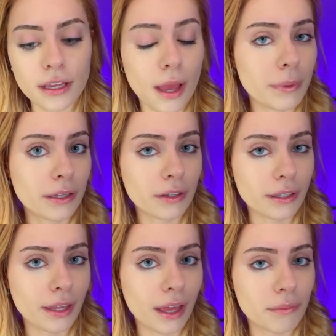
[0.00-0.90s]
I mean, look at
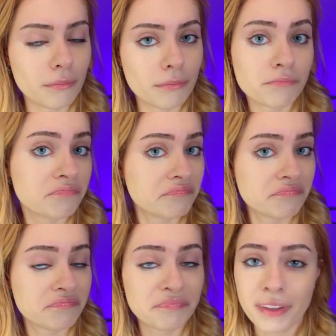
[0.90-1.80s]
that.
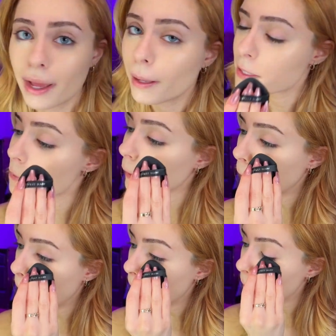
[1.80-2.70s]
That's really
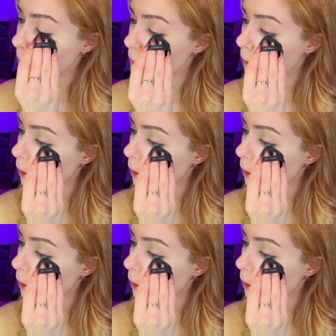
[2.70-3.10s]
nice.